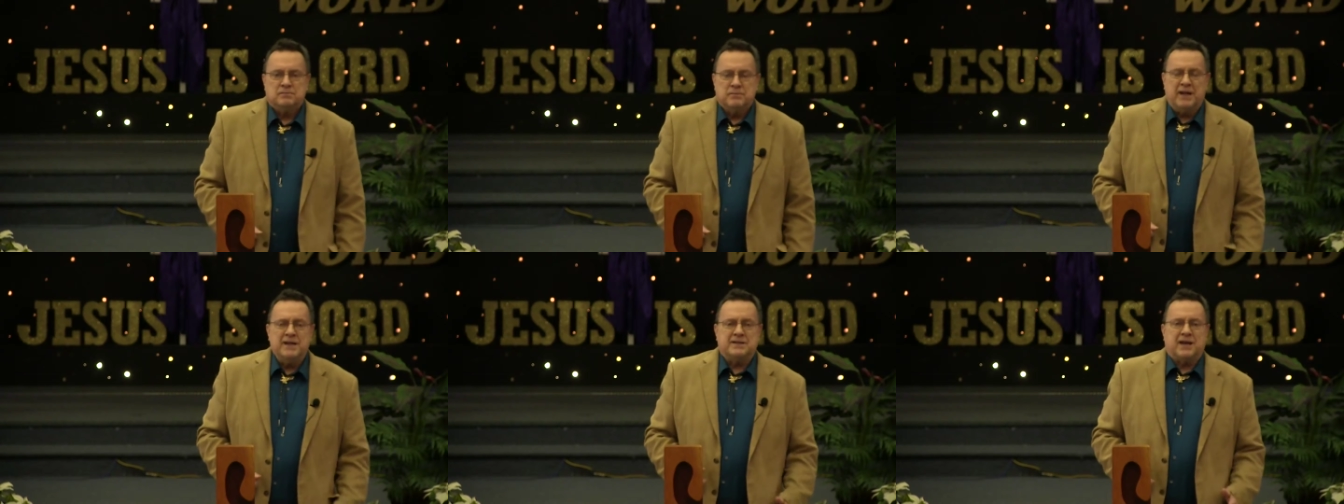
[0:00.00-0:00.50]

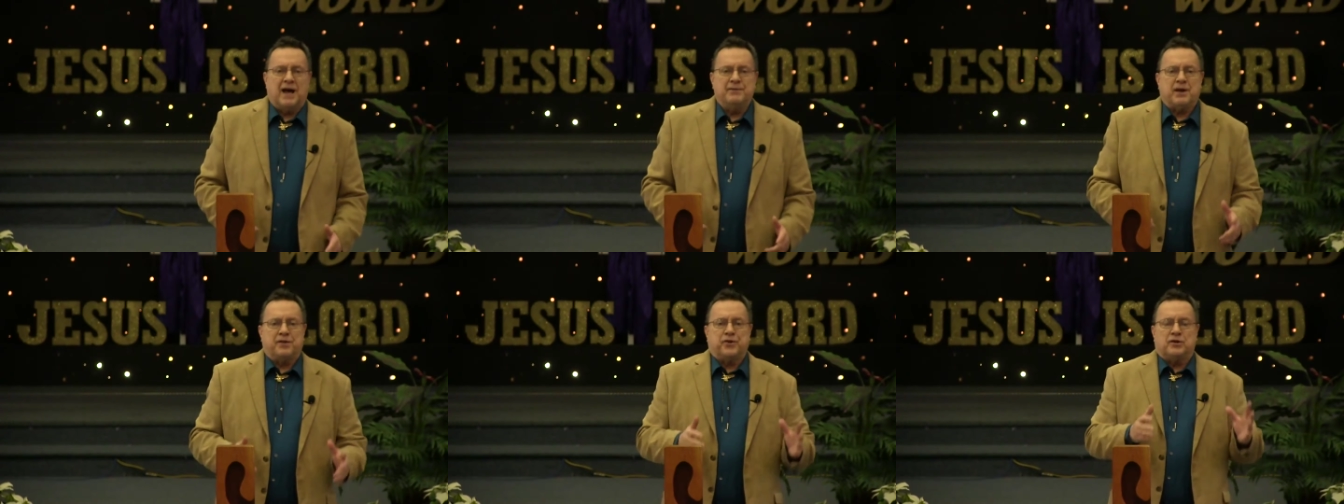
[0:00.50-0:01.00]
Many
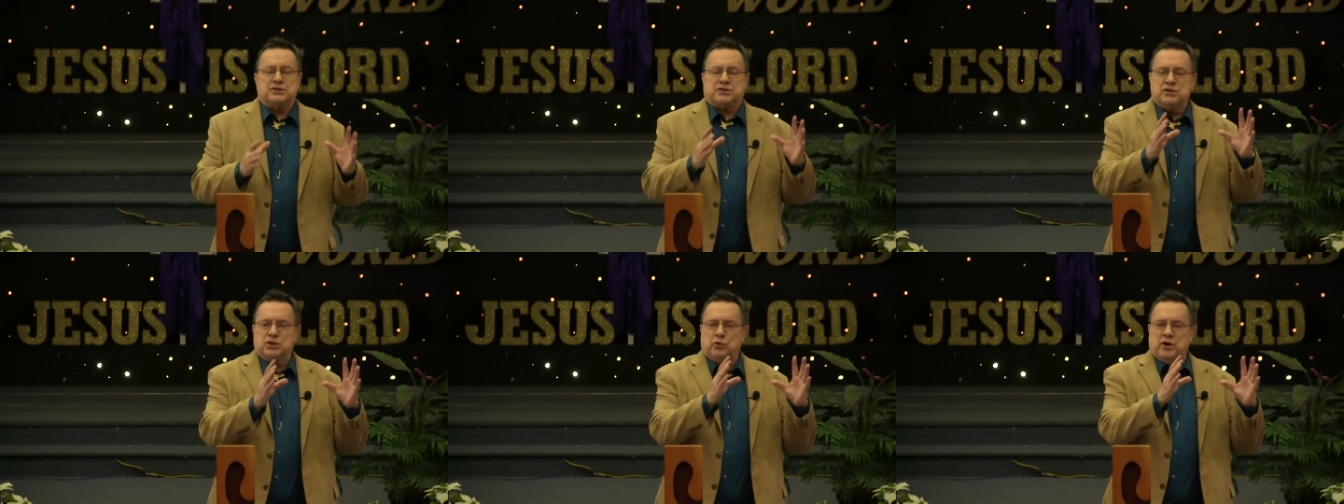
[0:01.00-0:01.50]
times I thought
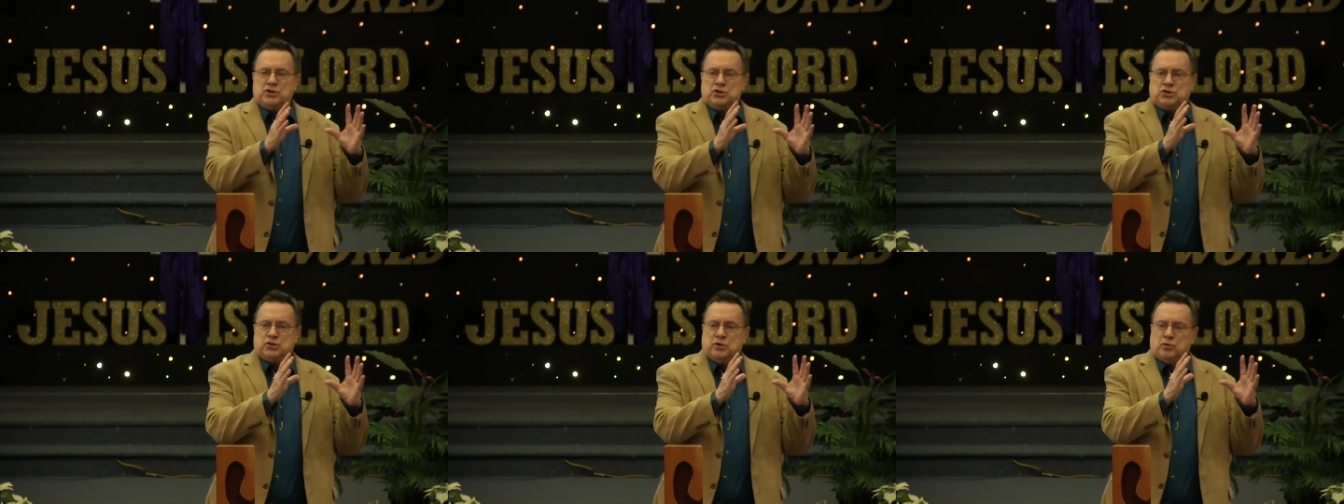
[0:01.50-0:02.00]

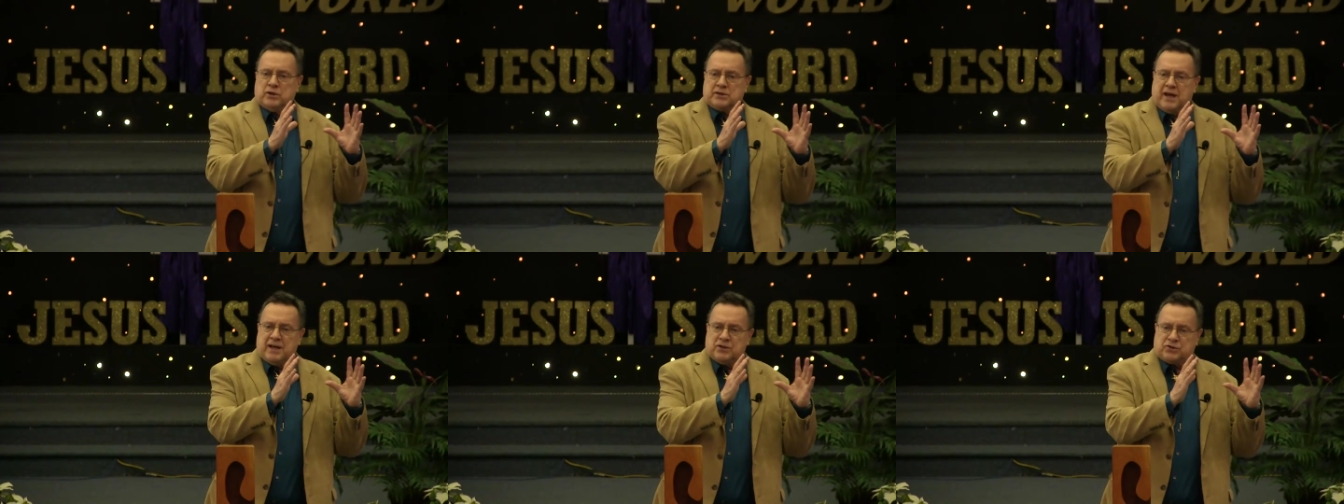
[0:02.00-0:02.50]
situations should have
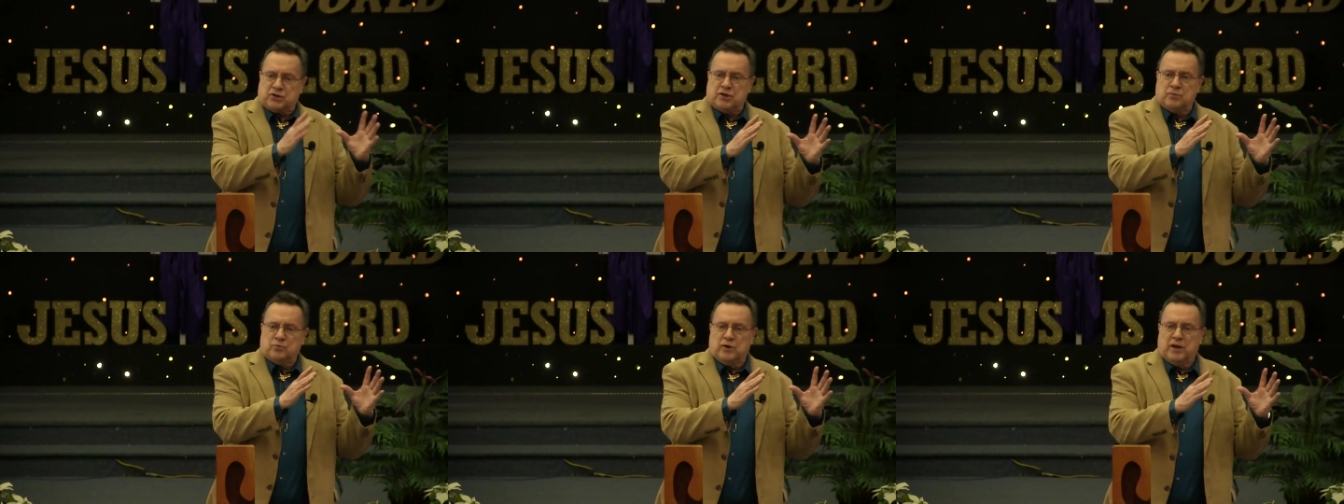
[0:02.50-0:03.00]
worked out a
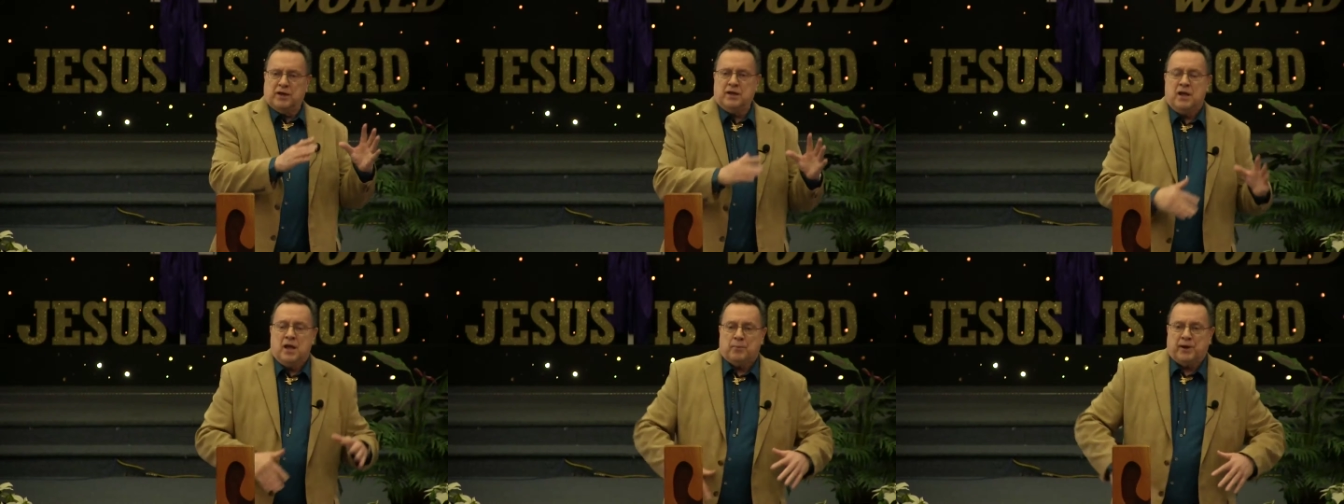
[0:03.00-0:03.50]
certain
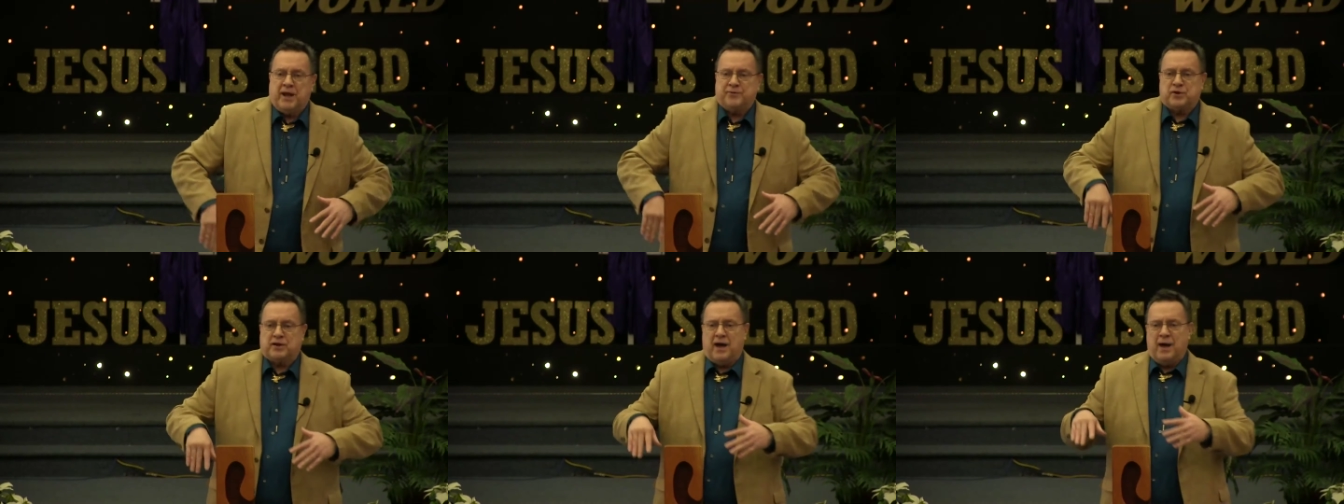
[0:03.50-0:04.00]
way, but
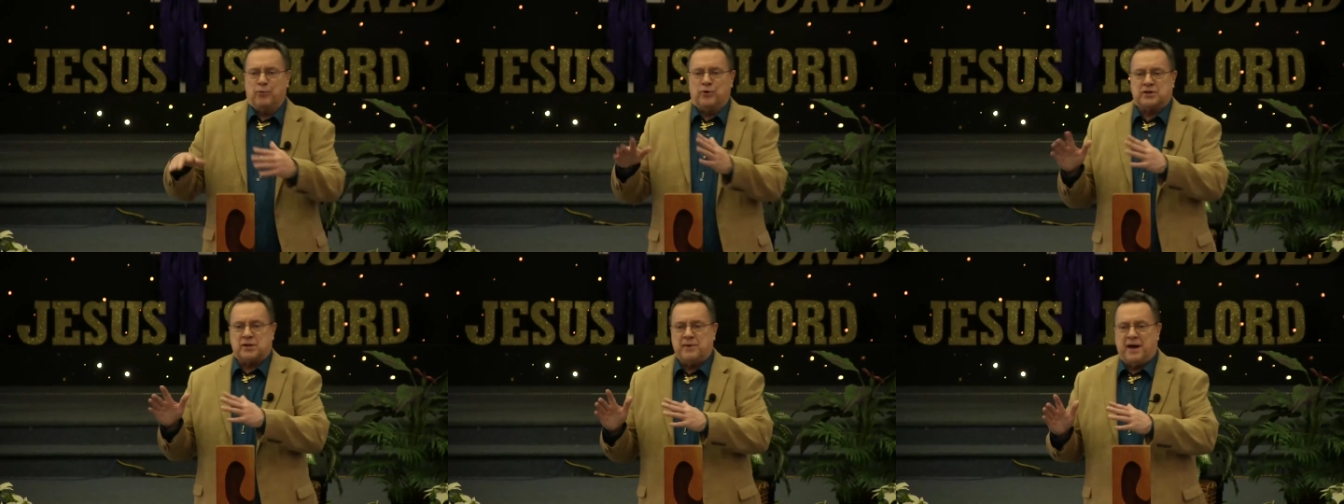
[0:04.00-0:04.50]
after God
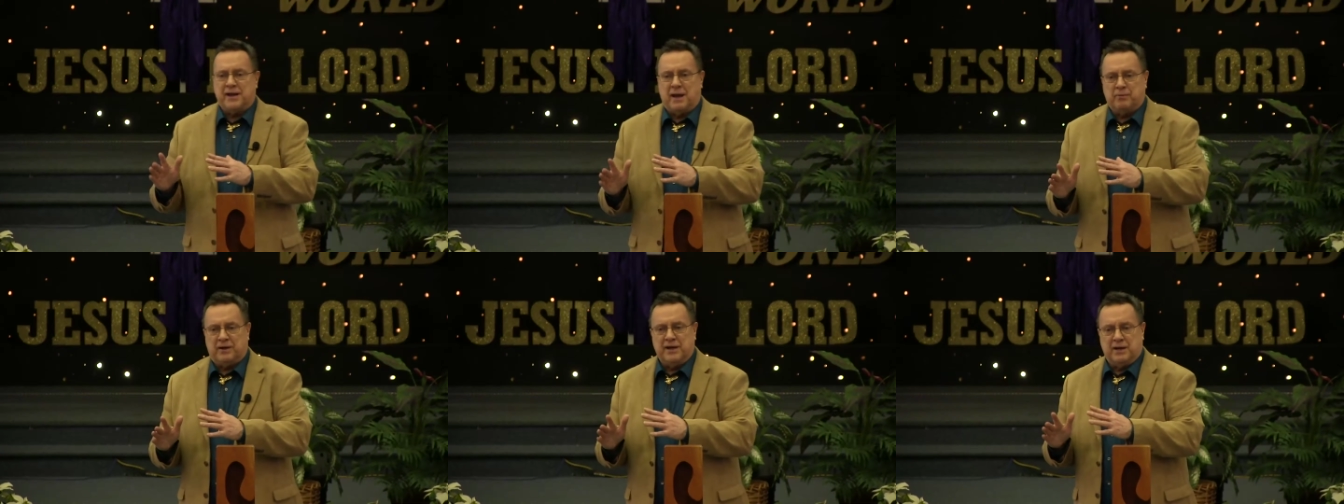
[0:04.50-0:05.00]
worked them out,
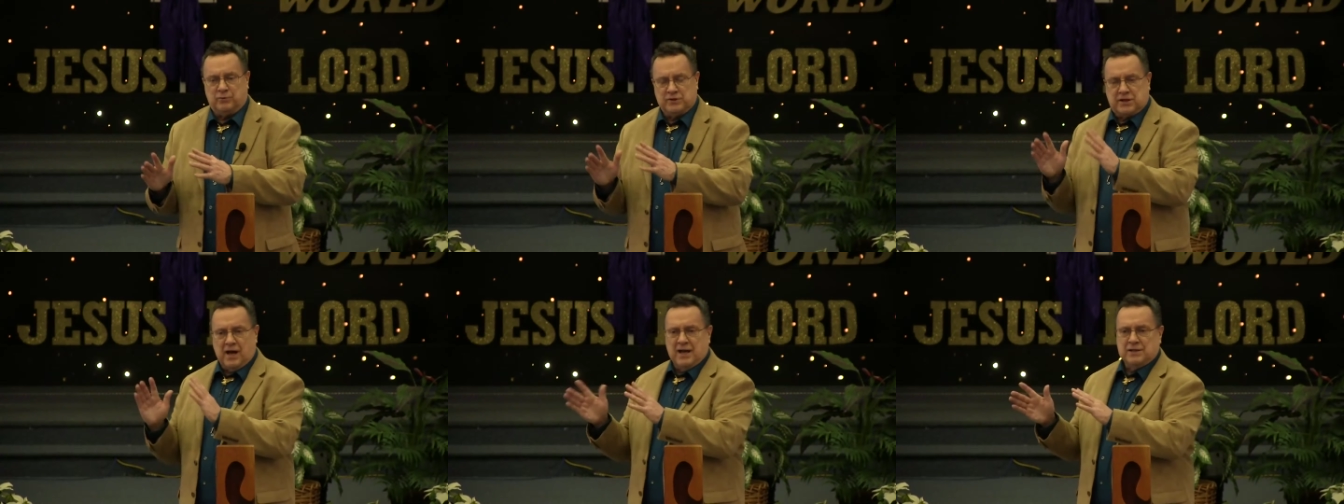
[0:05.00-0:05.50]
I'm glad it
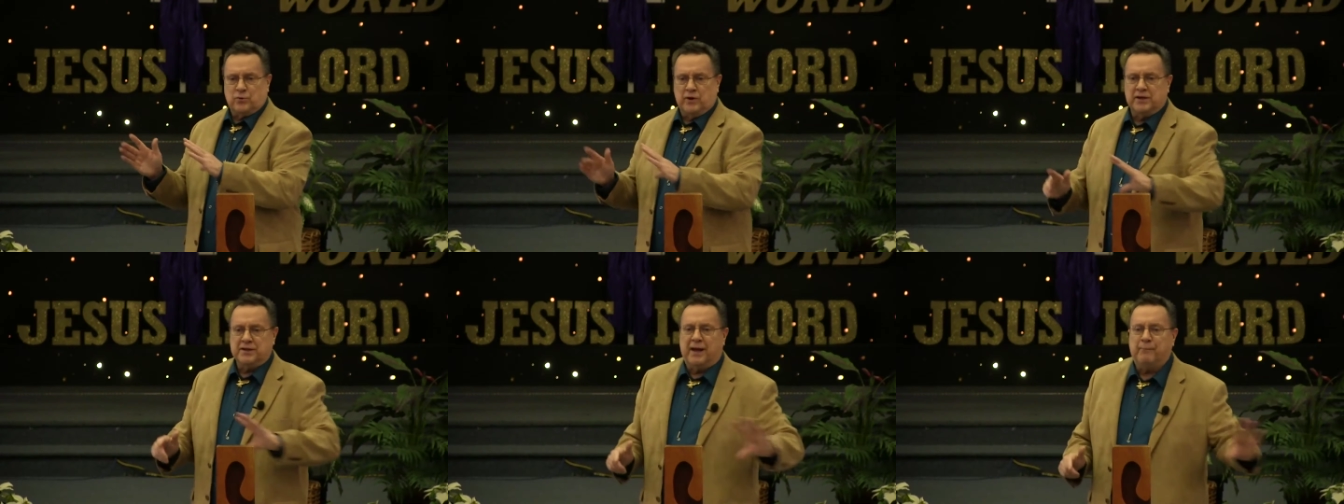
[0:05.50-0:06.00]
was God's
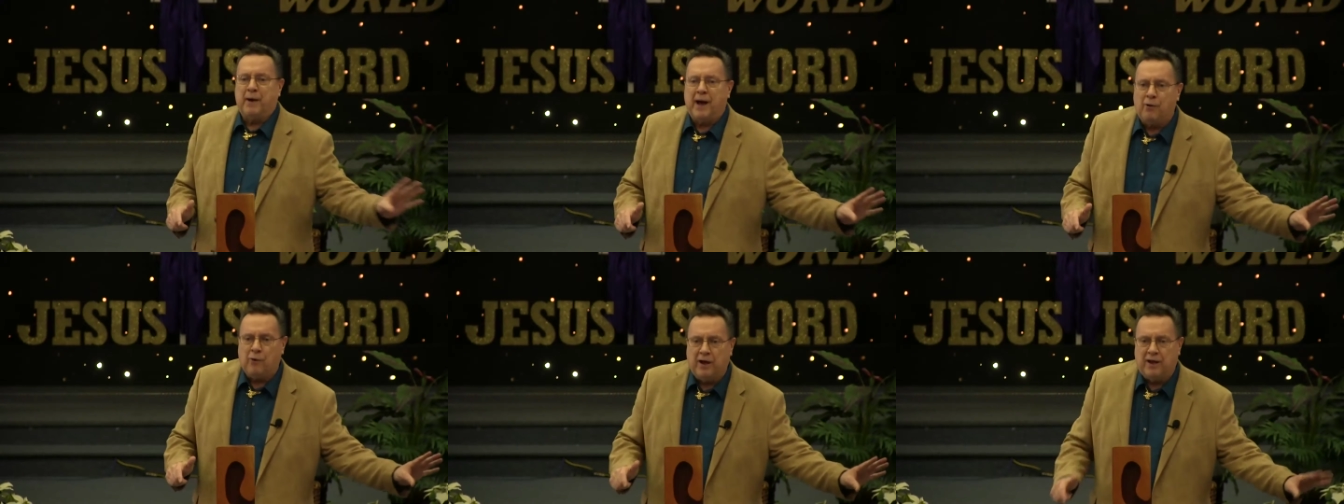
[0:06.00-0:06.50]
way and not
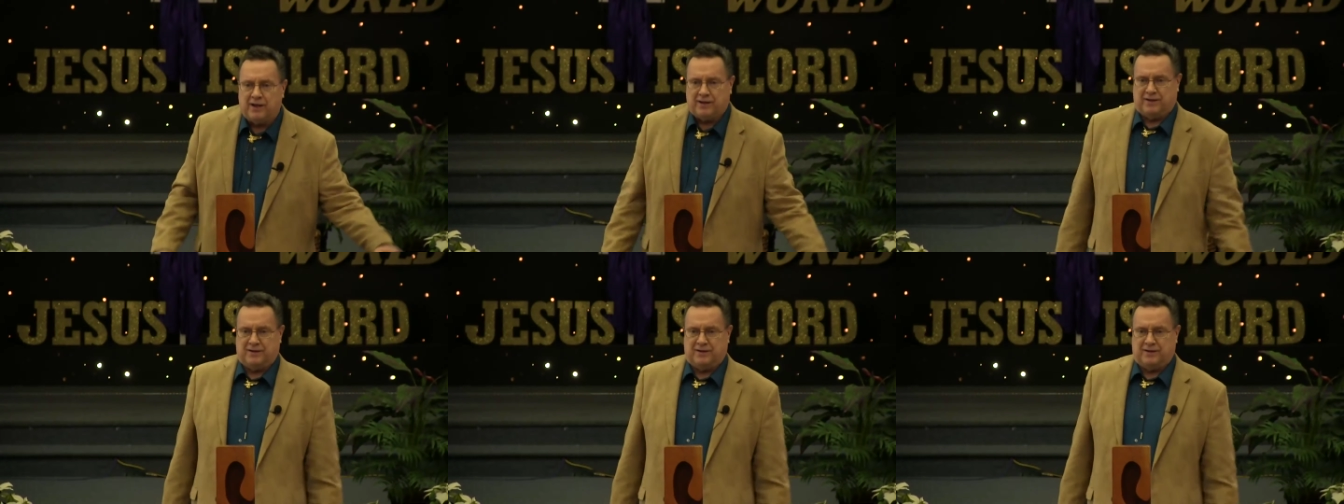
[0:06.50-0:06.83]
my way.